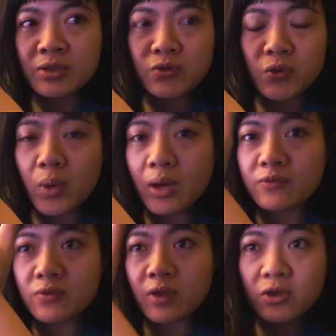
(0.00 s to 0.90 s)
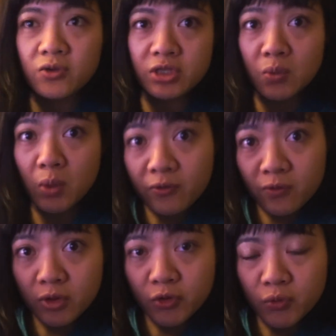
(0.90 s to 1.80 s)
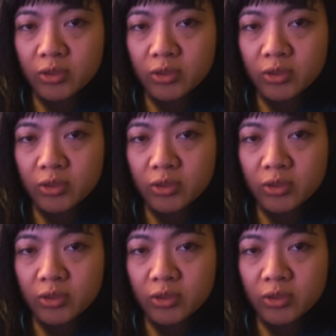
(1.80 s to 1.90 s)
So you have to take your G1 first,